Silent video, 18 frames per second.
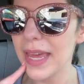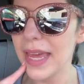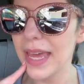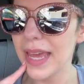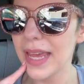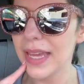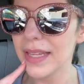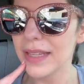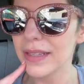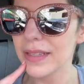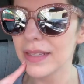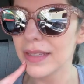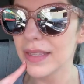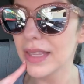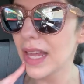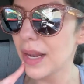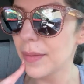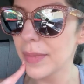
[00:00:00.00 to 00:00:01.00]

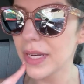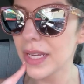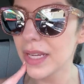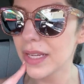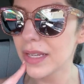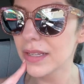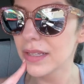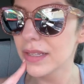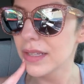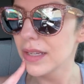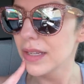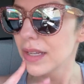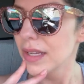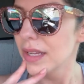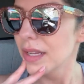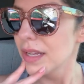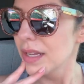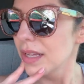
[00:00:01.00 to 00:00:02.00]
And then I'm gonna
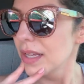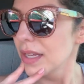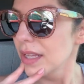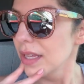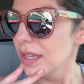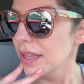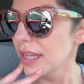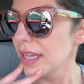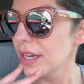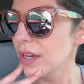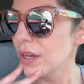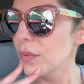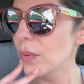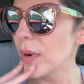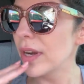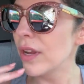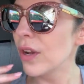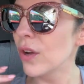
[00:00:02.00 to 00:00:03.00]

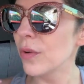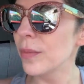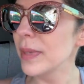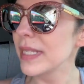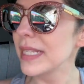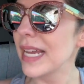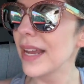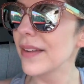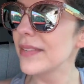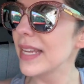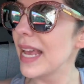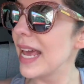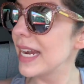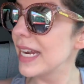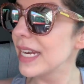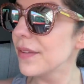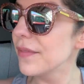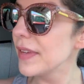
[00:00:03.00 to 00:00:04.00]
run home because I have to
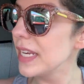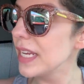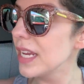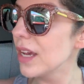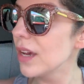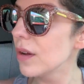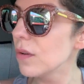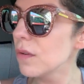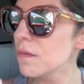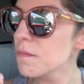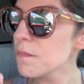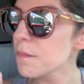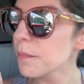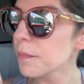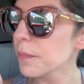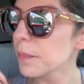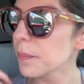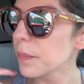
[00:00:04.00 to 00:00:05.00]
edit a video.
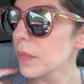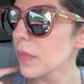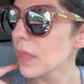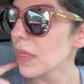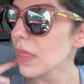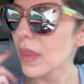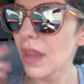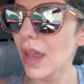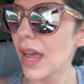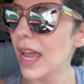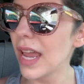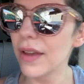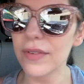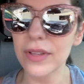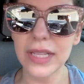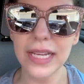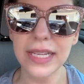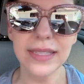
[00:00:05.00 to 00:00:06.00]
I
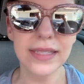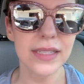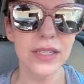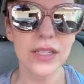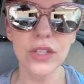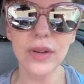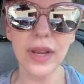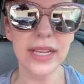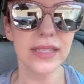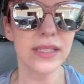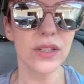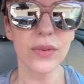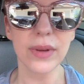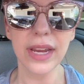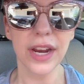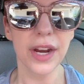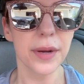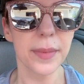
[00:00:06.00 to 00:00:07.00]
have a list. You guys
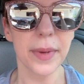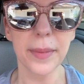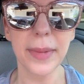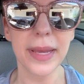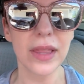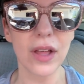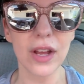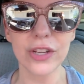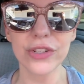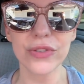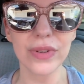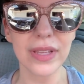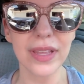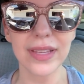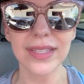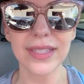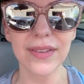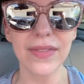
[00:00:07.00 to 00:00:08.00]
don't care about my
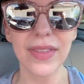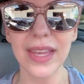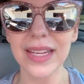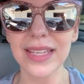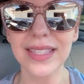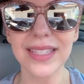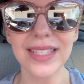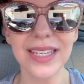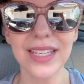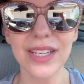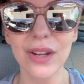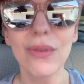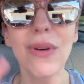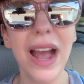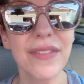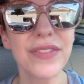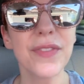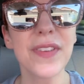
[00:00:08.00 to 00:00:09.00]
laundry list of things to
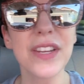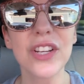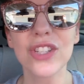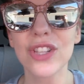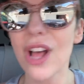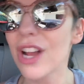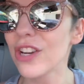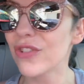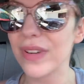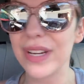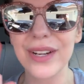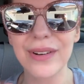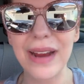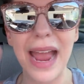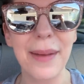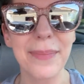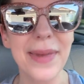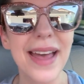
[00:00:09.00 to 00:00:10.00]
do. I have to finish laundry,
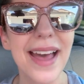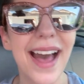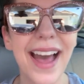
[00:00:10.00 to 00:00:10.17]
crap.